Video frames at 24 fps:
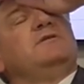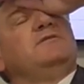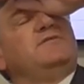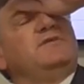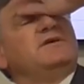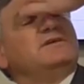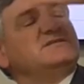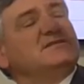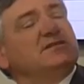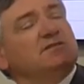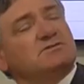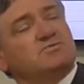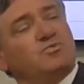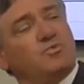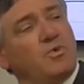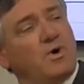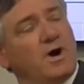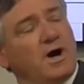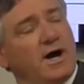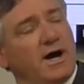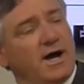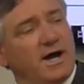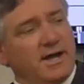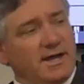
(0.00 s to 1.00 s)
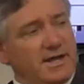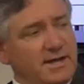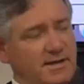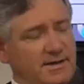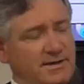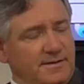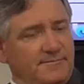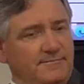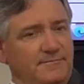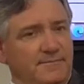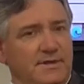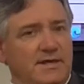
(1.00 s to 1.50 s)
this is why
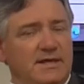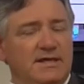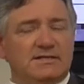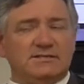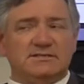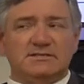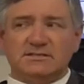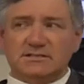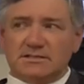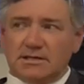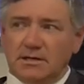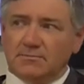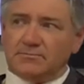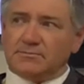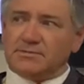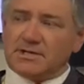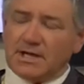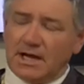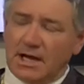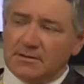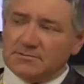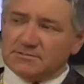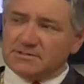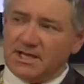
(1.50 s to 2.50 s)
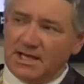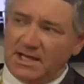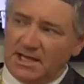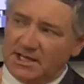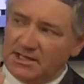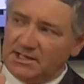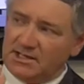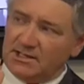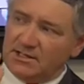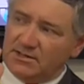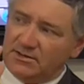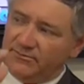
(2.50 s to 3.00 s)
it's sometimes
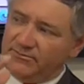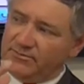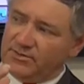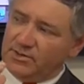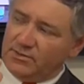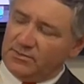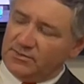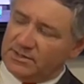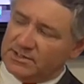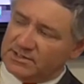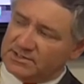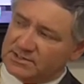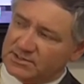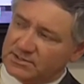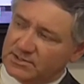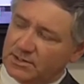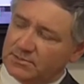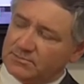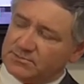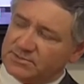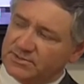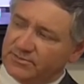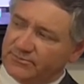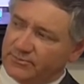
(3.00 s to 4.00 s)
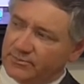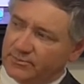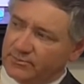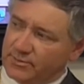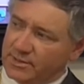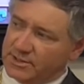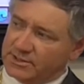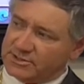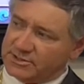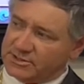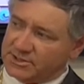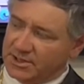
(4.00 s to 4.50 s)
handy to view this in terms of a
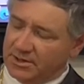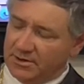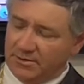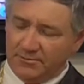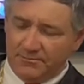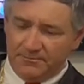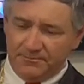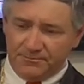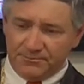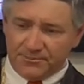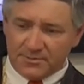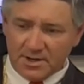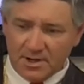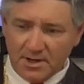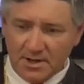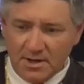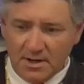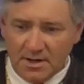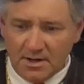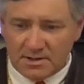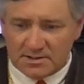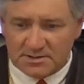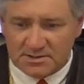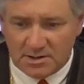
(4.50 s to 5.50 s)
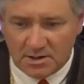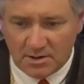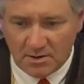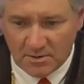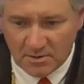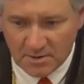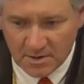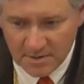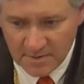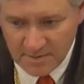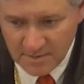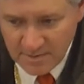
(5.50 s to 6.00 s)
ratio.
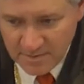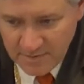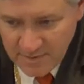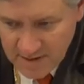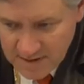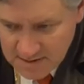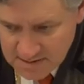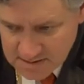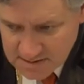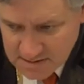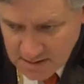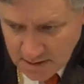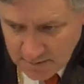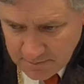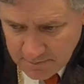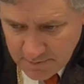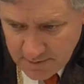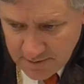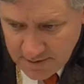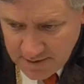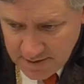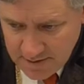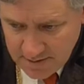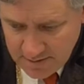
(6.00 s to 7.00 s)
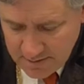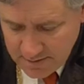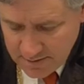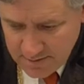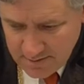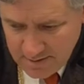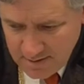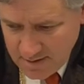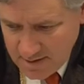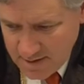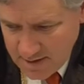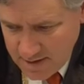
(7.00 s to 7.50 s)
So this number
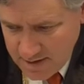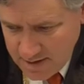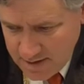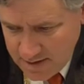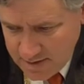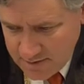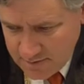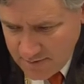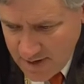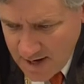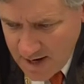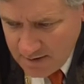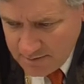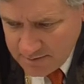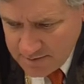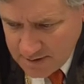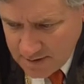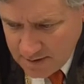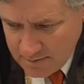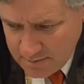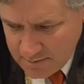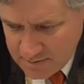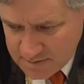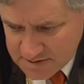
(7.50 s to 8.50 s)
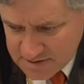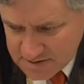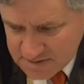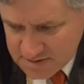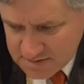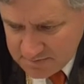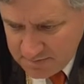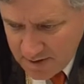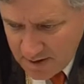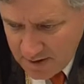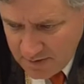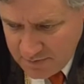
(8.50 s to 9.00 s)
here in round numbers
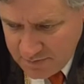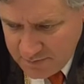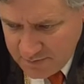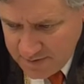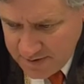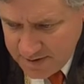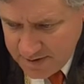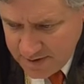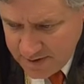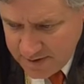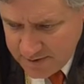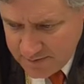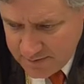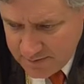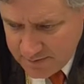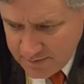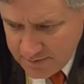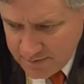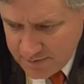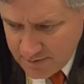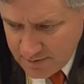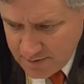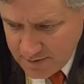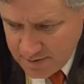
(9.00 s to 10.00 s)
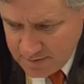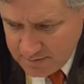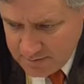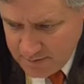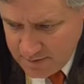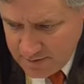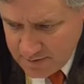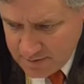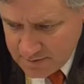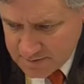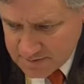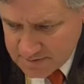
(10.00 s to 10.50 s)
is about 330
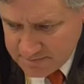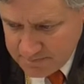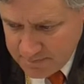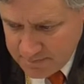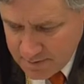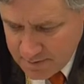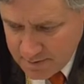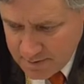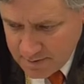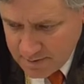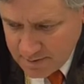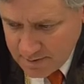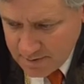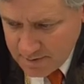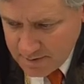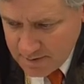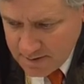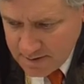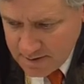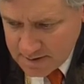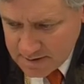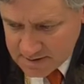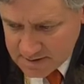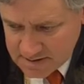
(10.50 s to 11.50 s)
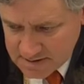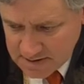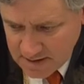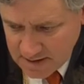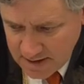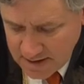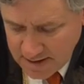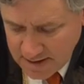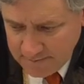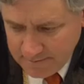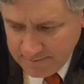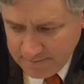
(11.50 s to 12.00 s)
meters per
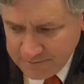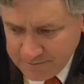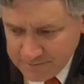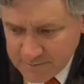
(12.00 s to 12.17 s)
second.